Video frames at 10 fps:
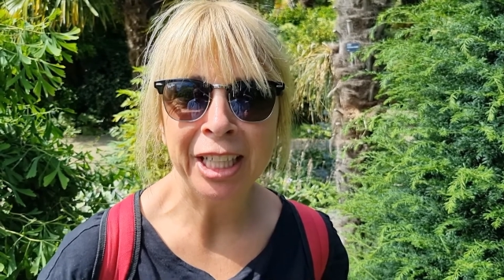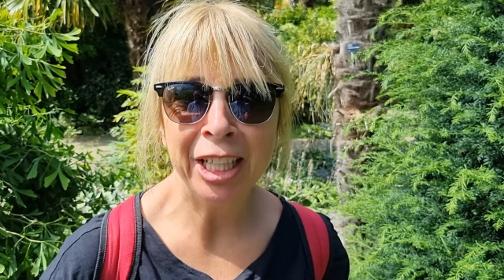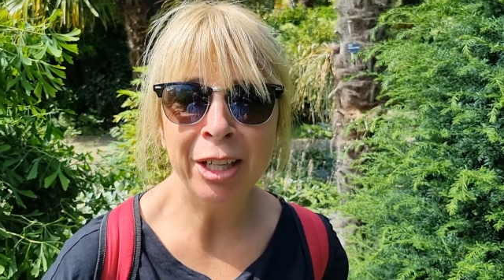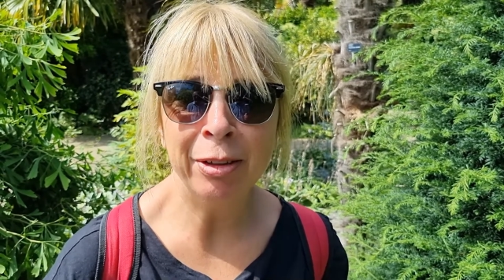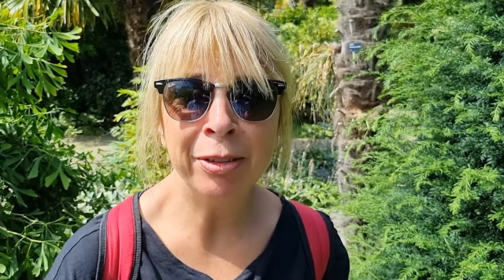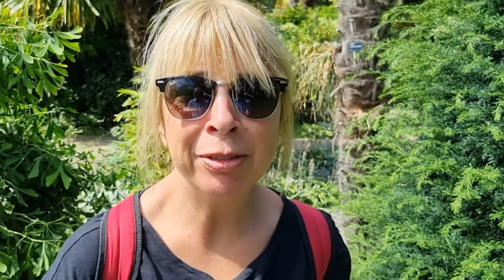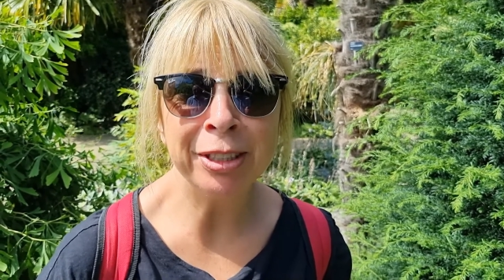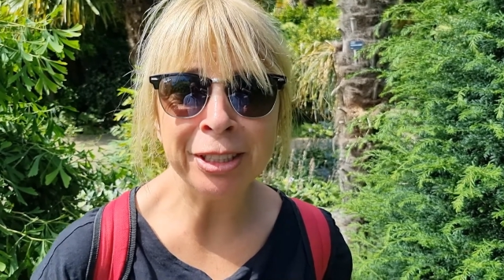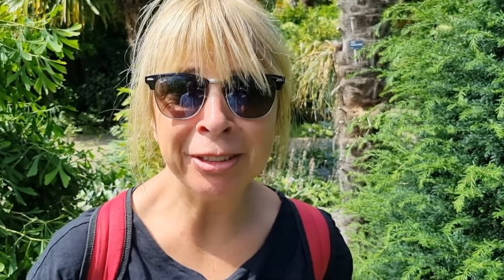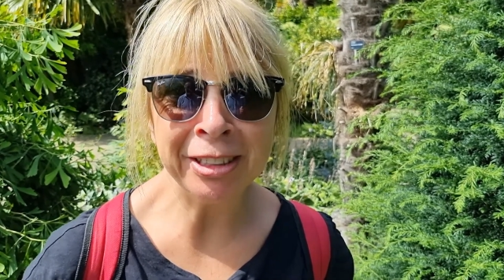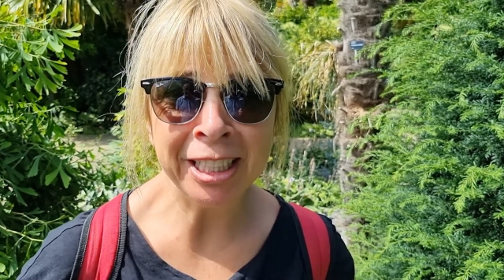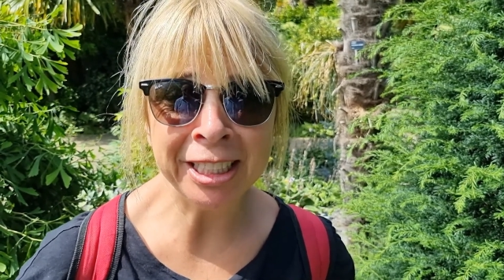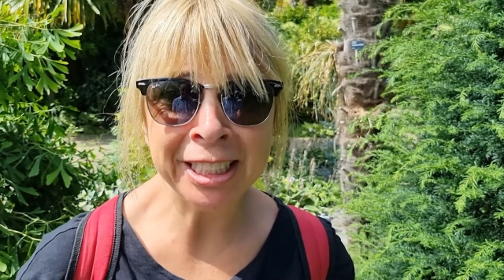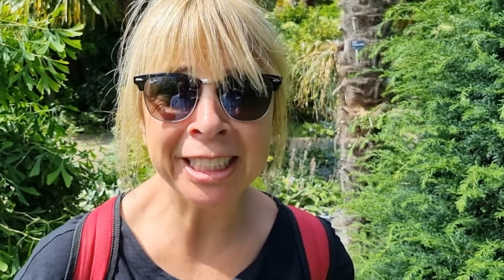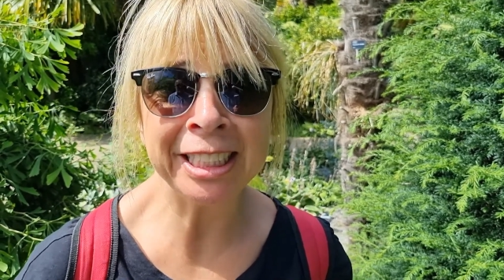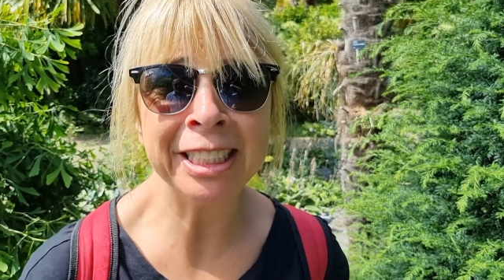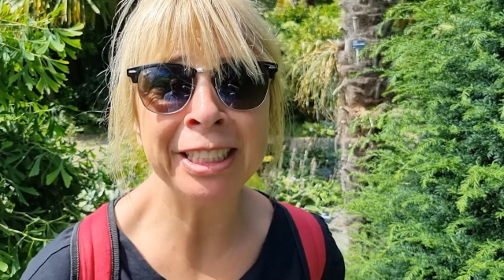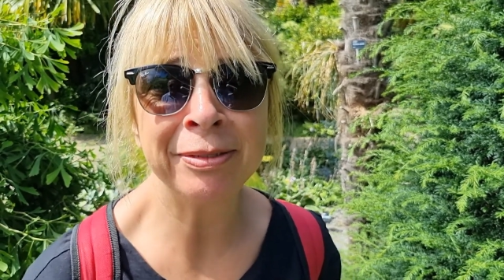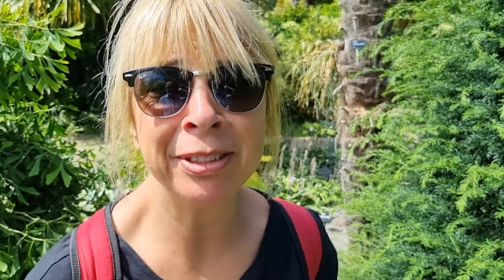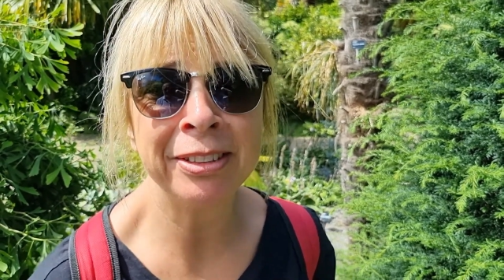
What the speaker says: Oh, I thought you were asking me if you